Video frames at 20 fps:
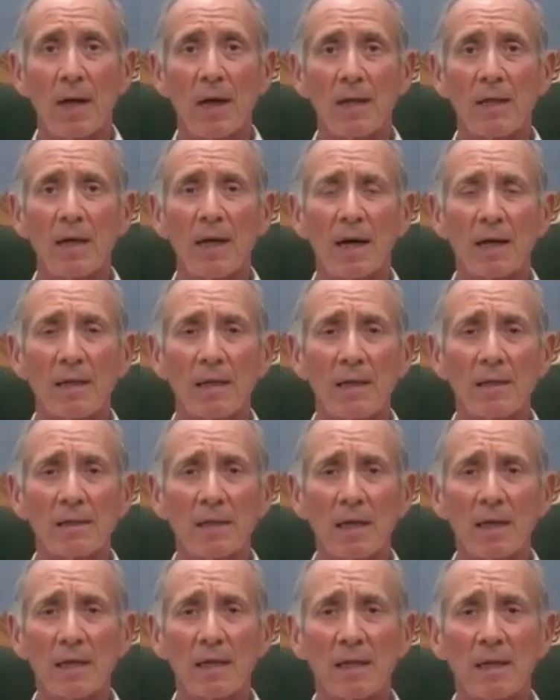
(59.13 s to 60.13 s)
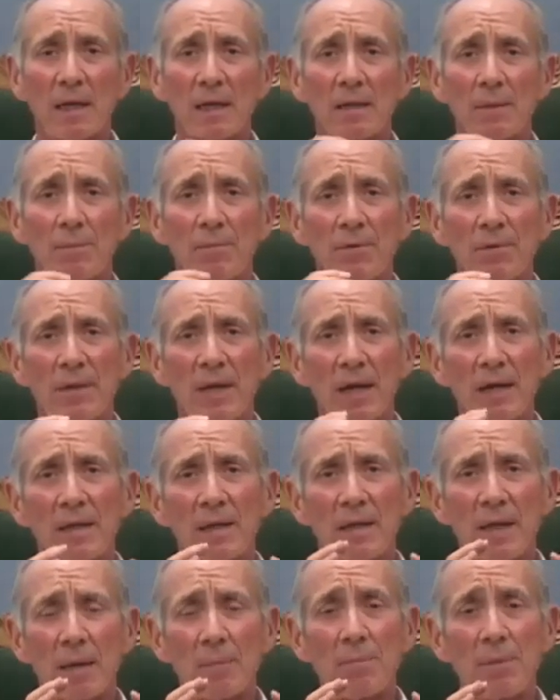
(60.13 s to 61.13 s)
And the idea is
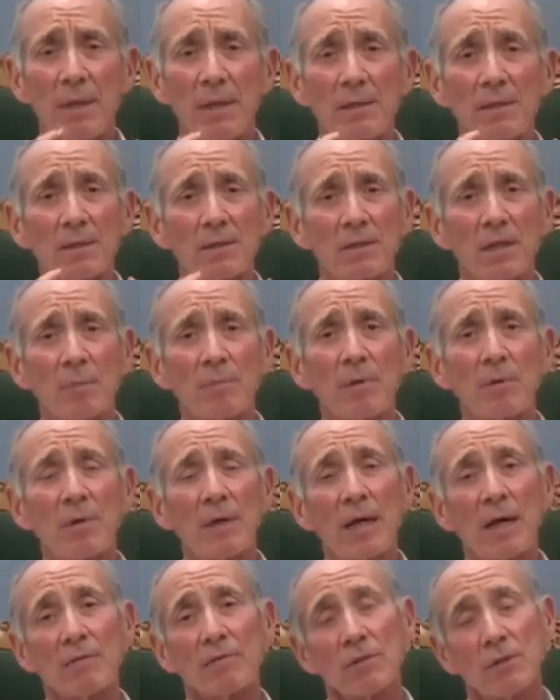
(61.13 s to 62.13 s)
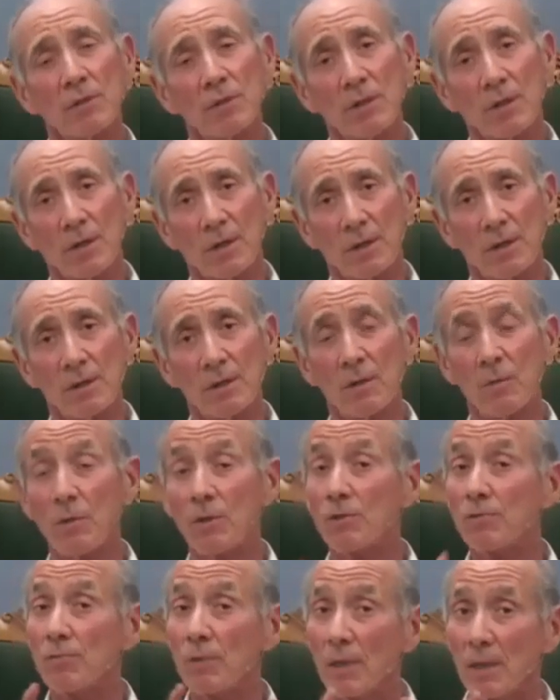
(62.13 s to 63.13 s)
that peace is something we have to learn,
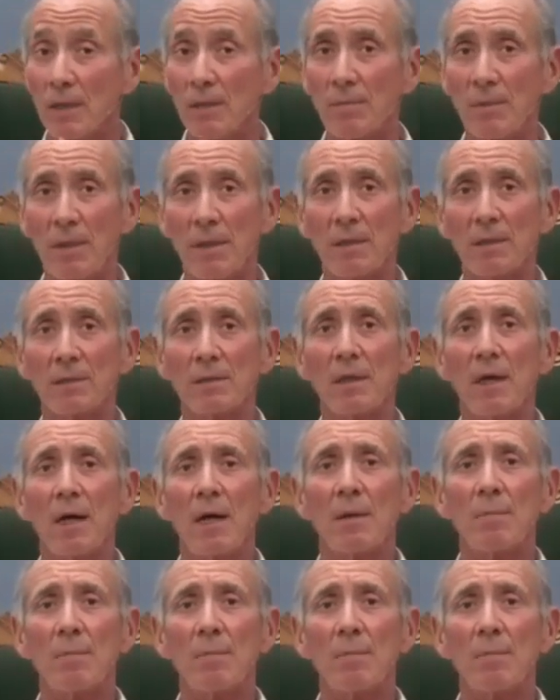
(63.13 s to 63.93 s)
which really means